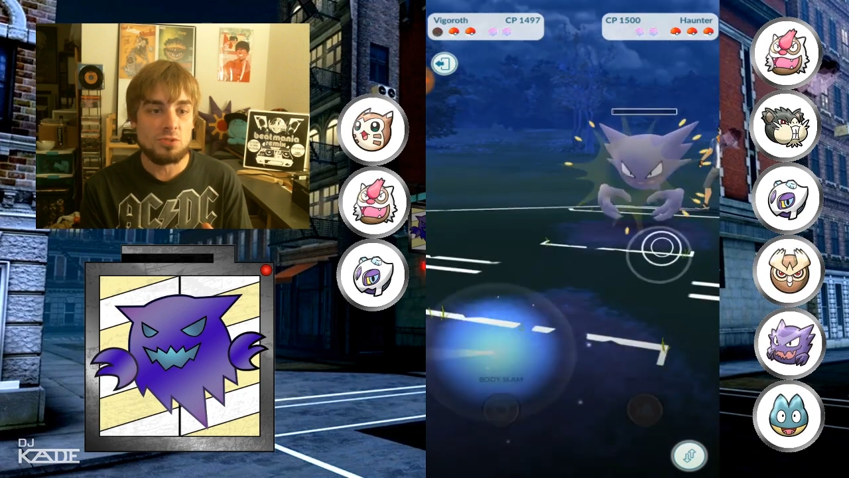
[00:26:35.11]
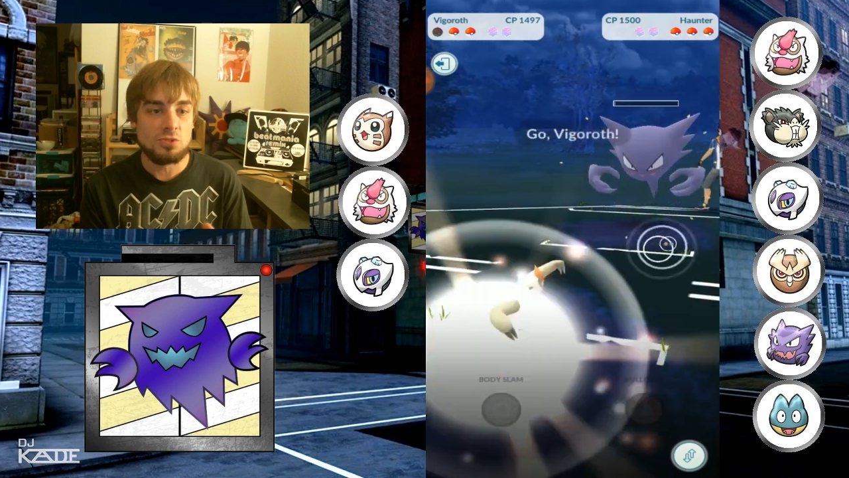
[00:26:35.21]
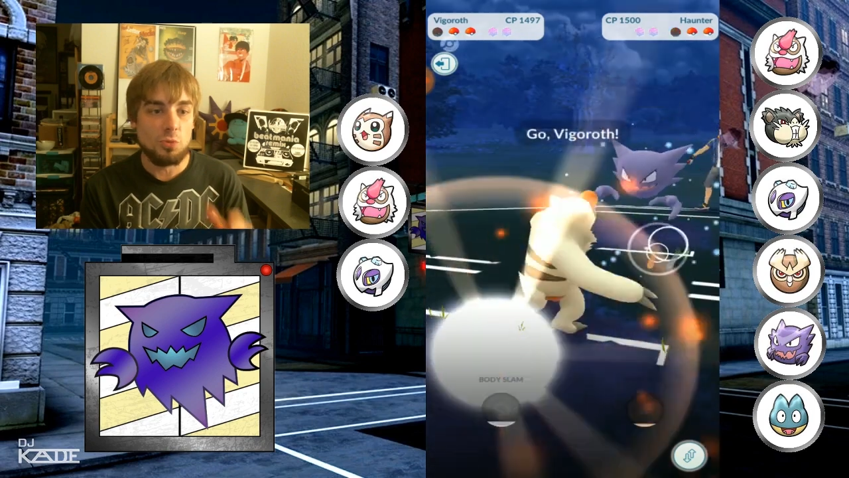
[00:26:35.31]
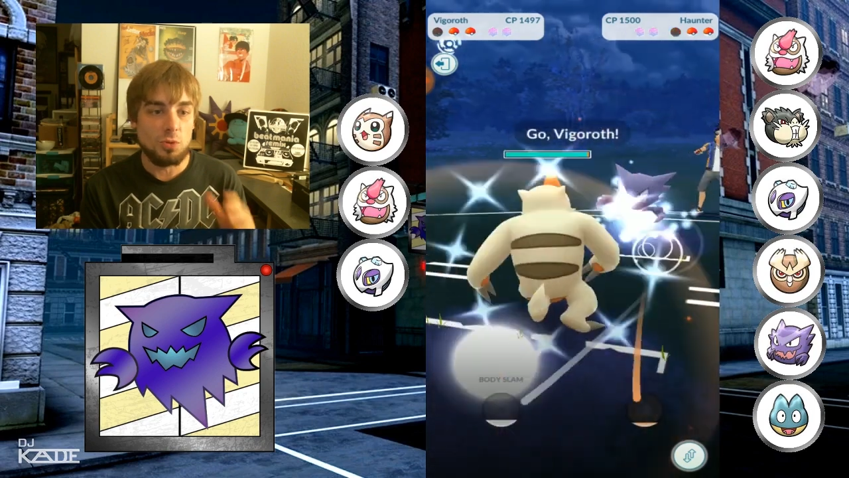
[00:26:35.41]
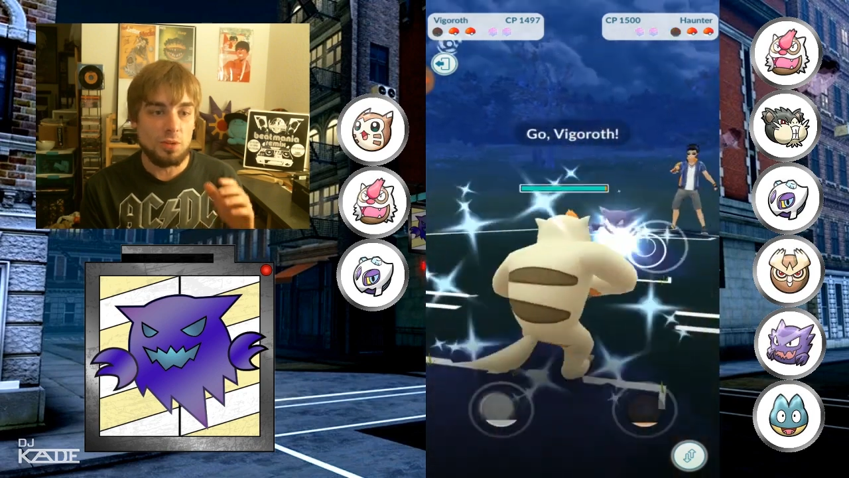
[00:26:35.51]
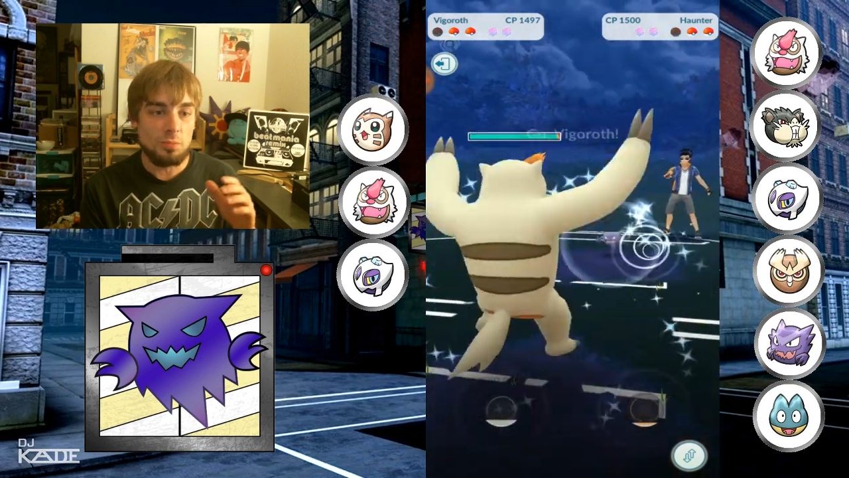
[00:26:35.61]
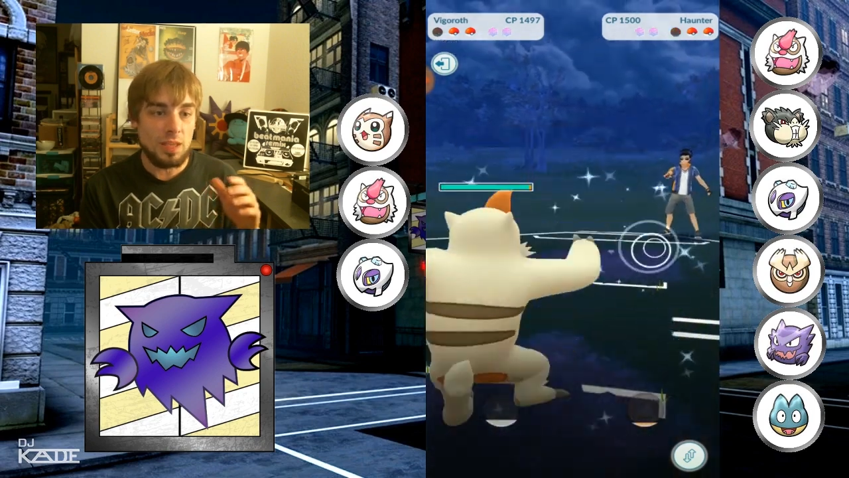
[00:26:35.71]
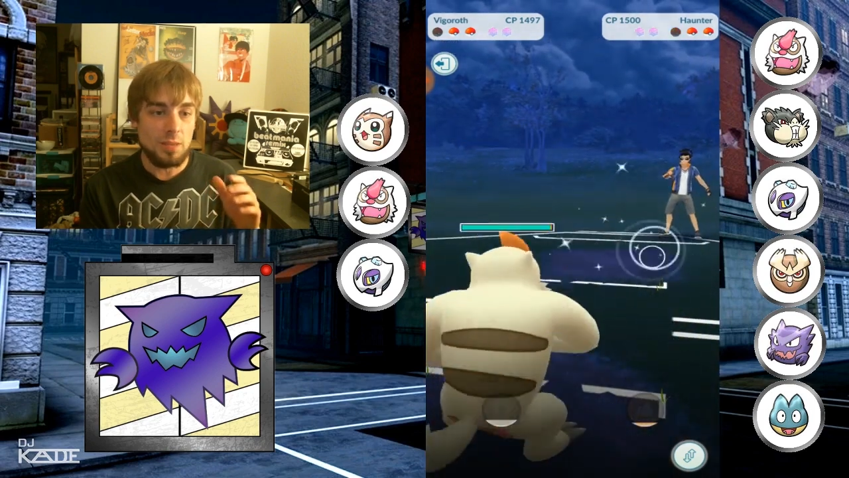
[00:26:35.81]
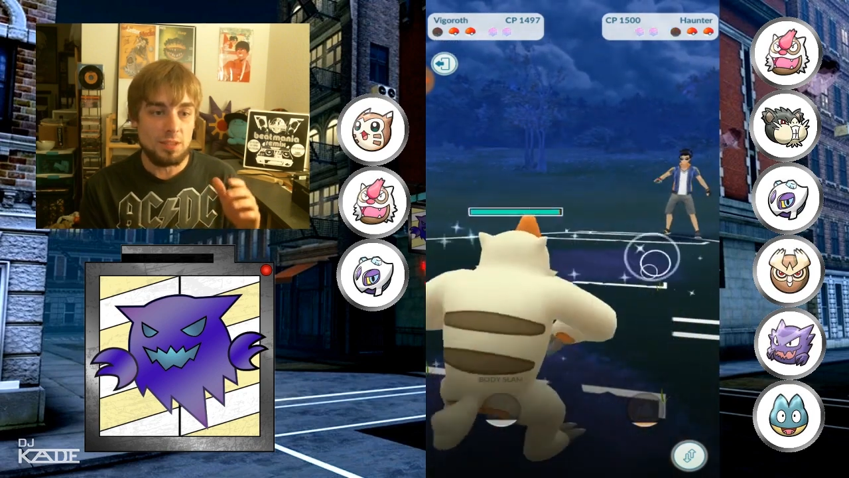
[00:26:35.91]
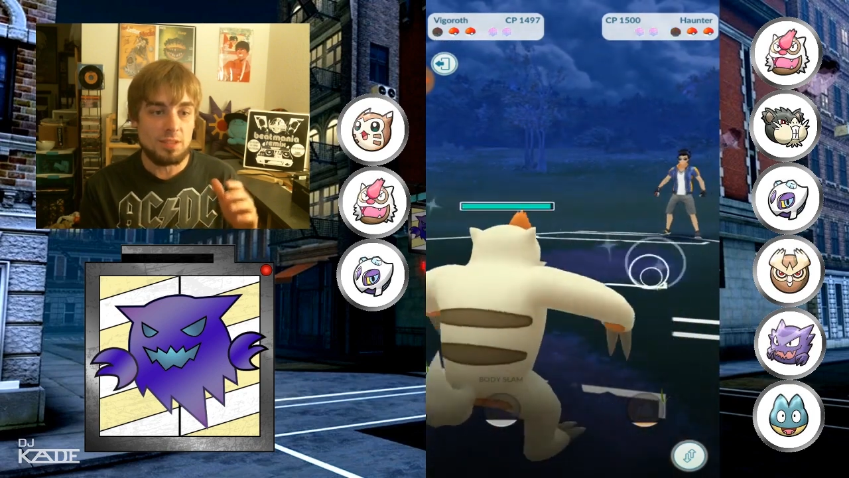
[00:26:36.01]
so we'll
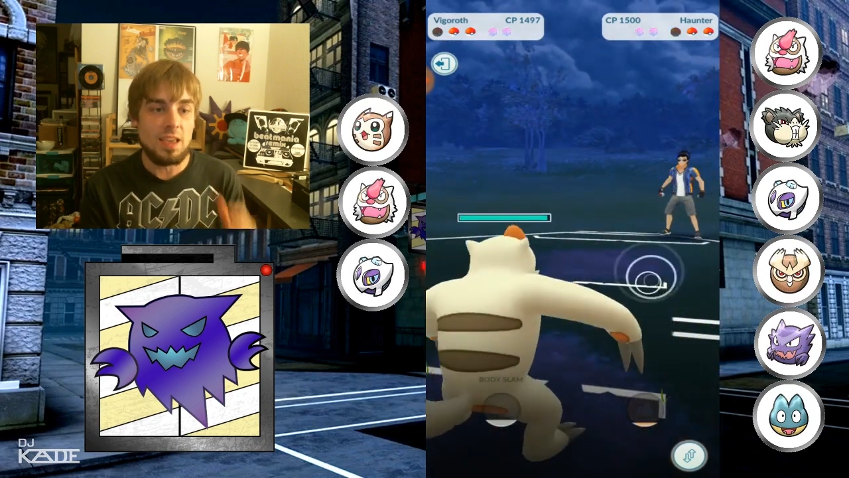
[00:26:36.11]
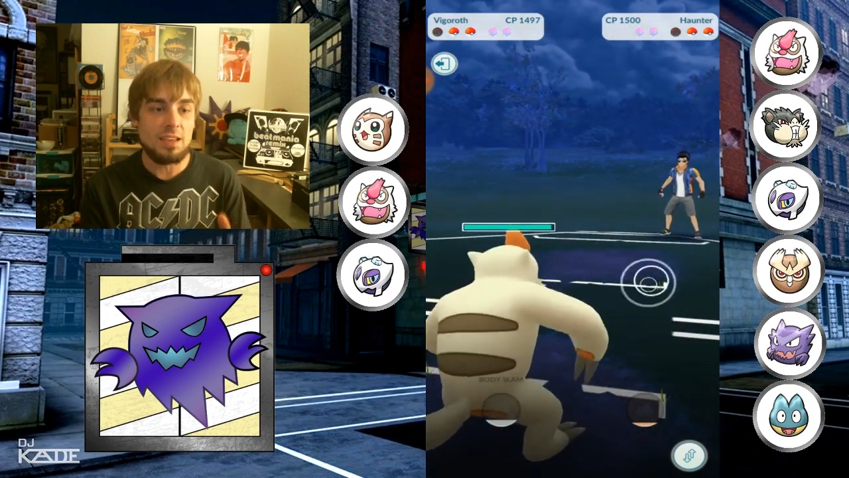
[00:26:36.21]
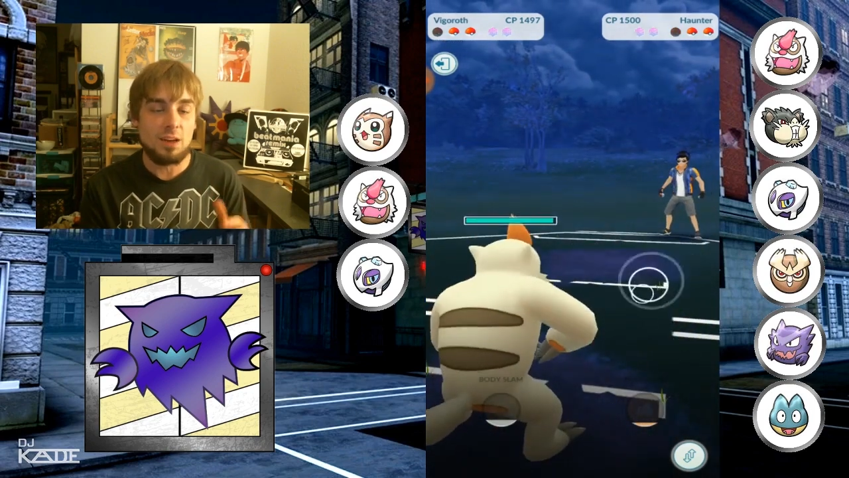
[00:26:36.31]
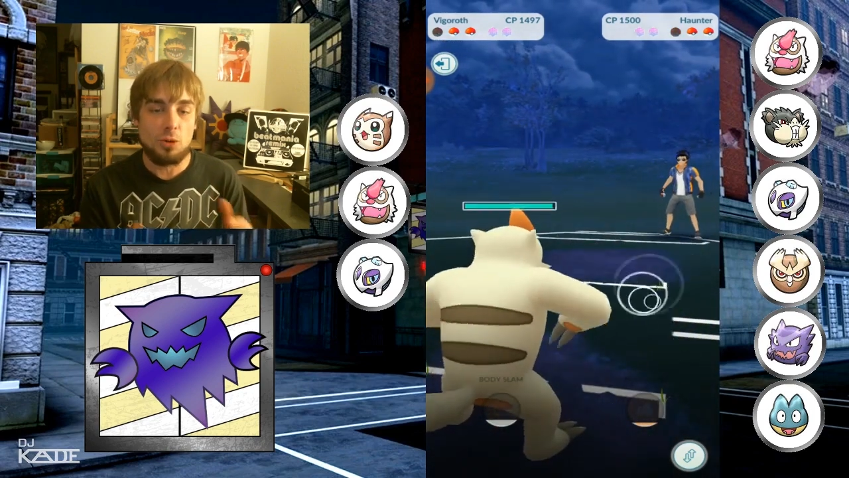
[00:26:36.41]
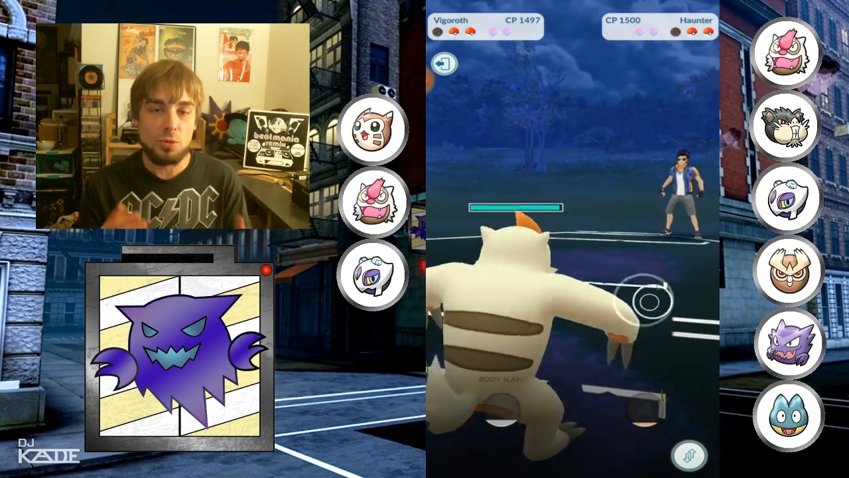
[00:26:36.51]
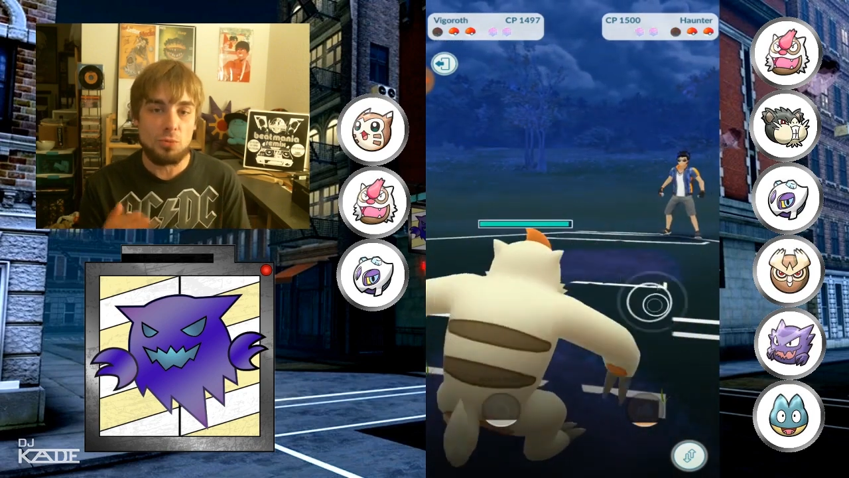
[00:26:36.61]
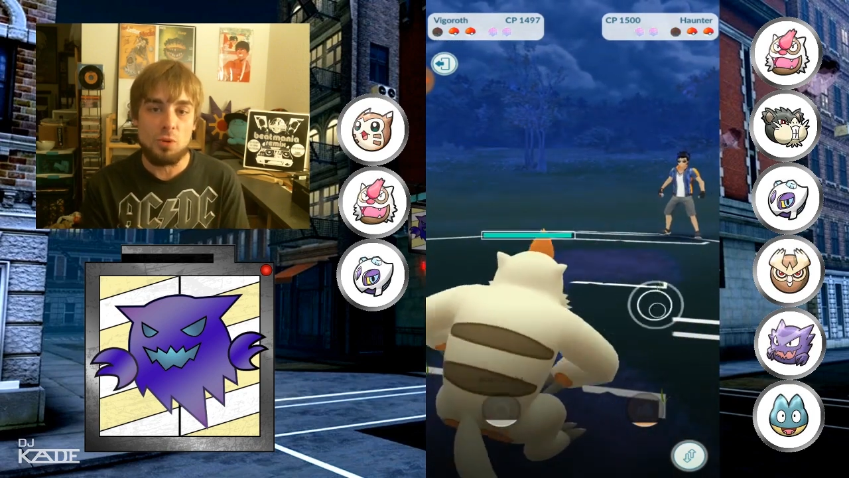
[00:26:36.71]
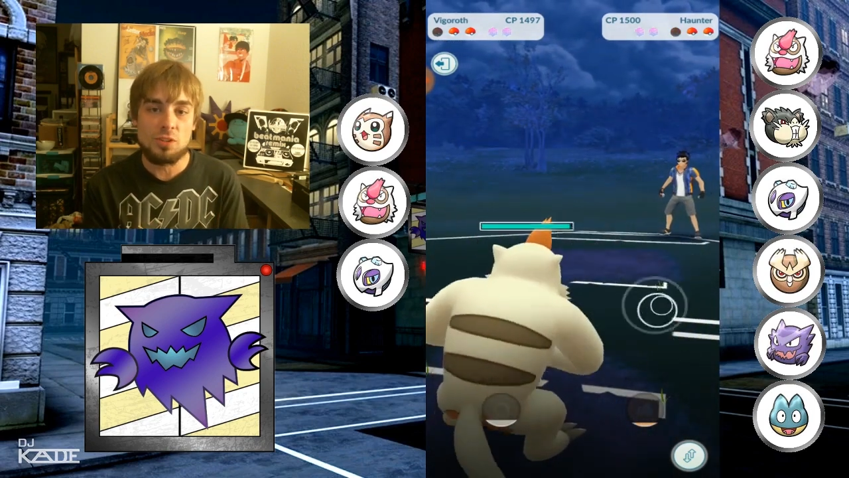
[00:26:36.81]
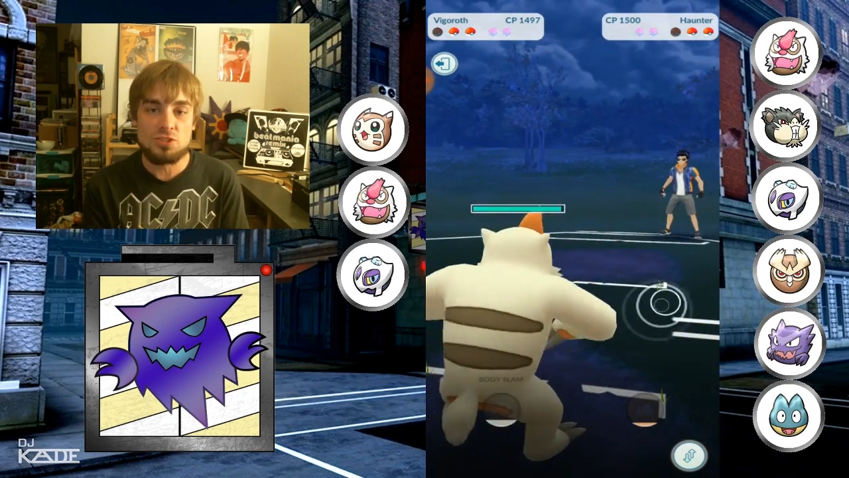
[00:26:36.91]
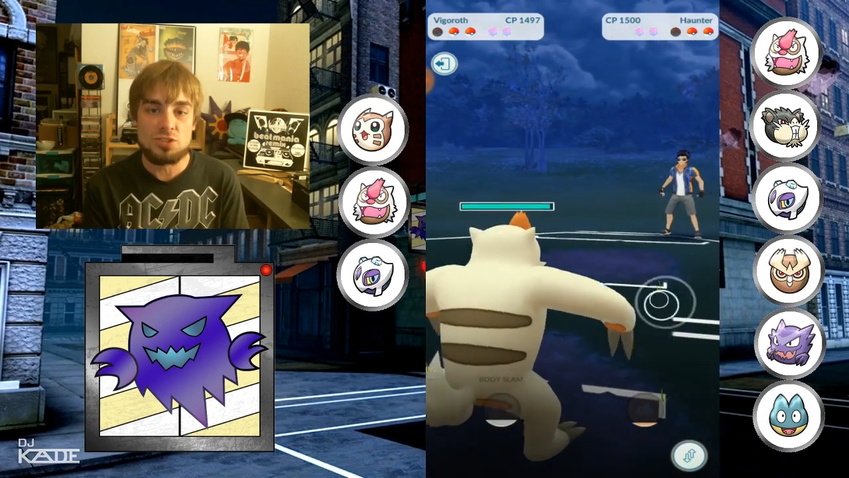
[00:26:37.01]
be able to take it out with
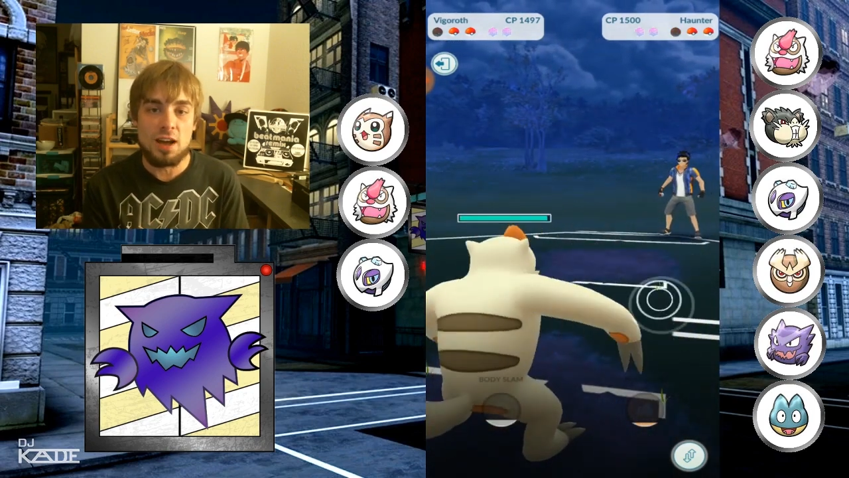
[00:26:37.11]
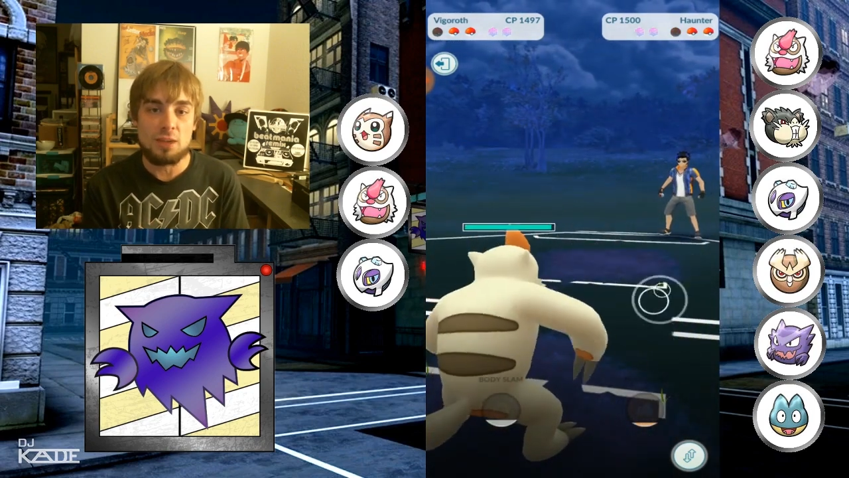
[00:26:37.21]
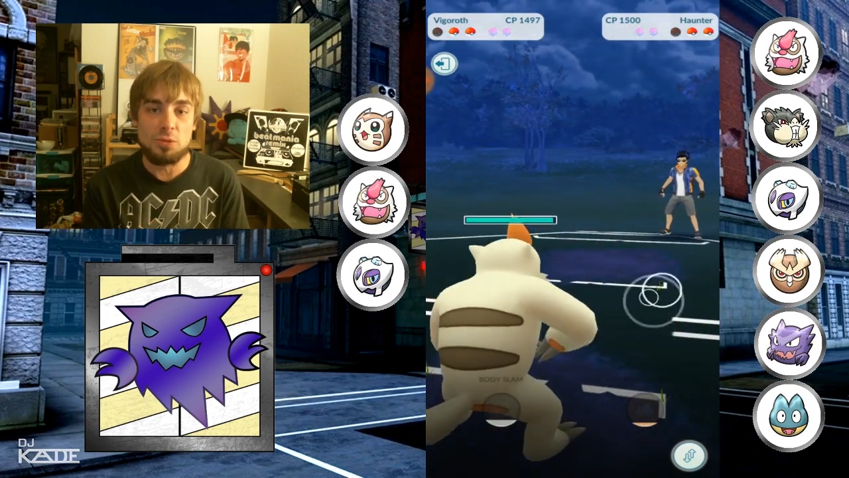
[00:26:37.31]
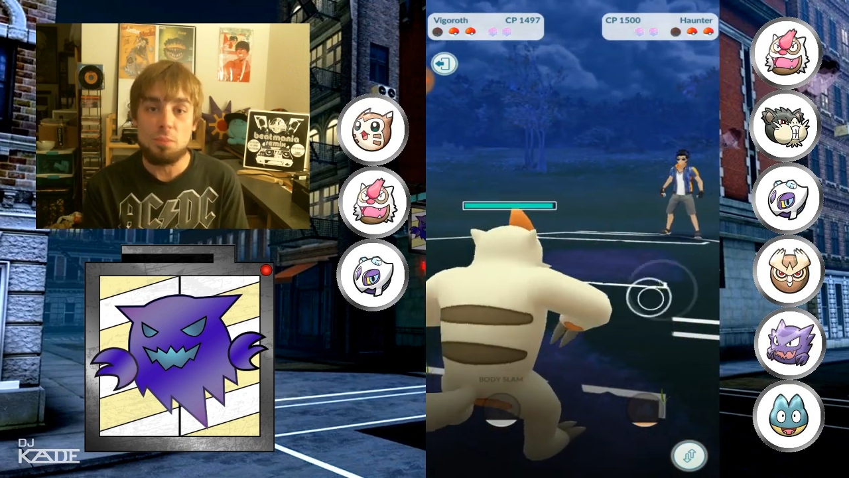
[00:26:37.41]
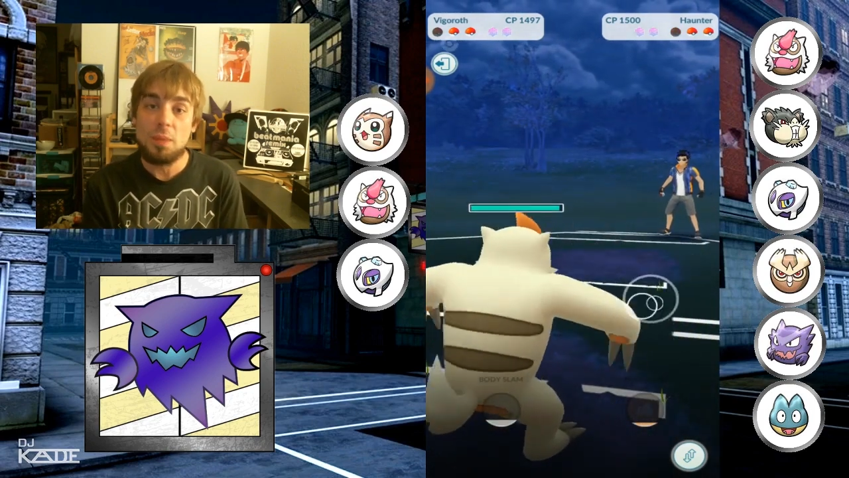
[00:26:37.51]
one shot with